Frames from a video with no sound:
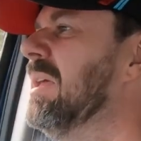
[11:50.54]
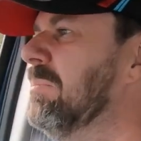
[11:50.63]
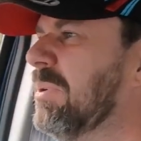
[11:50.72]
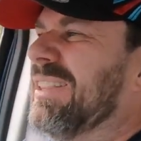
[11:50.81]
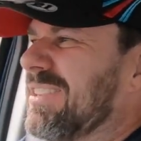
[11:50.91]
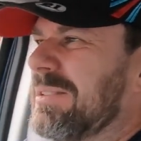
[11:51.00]

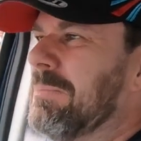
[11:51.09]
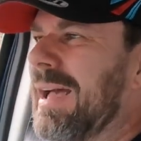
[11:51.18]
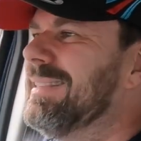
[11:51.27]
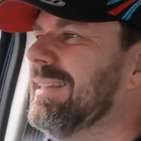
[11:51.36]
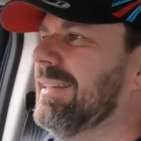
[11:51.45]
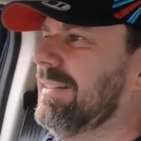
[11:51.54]
but it doesn't
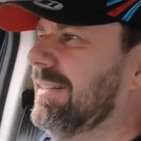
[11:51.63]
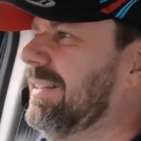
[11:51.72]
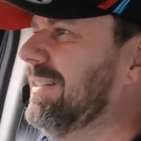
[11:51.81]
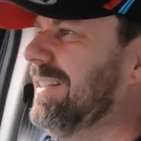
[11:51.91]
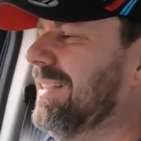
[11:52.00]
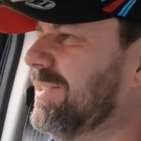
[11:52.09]
matter.
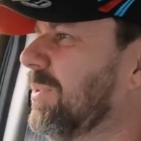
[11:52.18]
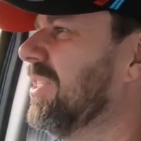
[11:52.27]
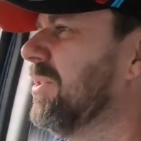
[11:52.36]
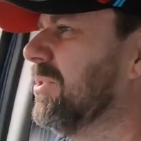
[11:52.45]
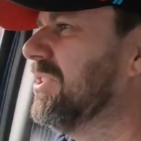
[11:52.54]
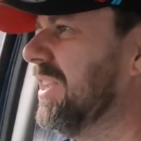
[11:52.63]
It's one of
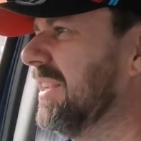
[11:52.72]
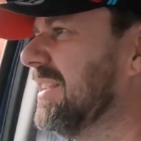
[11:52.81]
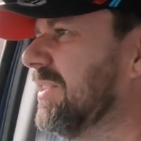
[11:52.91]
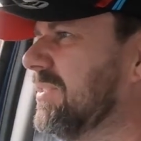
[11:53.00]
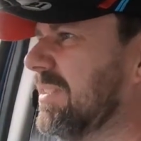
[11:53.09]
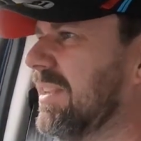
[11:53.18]
those things.
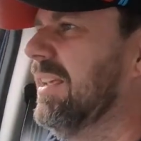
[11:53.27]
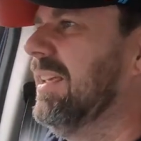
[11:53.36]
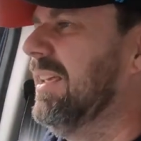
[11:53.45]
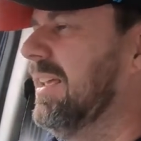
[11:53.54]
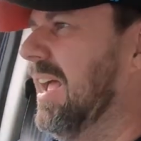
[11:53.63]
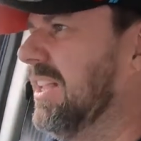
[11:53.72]

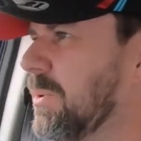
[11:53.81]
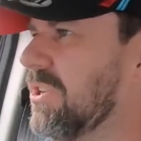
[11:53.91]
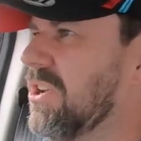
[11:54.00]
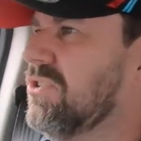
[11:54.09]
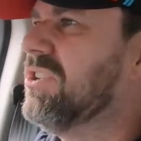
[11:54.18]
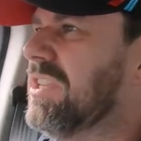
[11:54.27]
That's what's
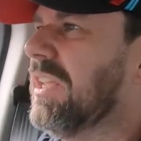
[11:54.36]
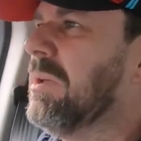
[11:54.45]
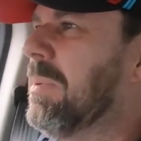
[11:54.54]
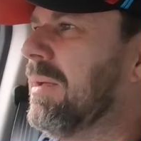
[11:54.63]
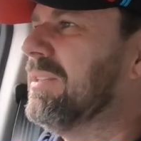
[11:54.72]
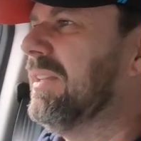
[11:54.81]
interesting
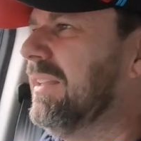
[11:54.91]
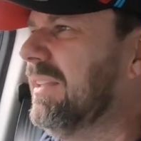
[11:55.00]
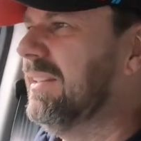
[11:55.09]
about it.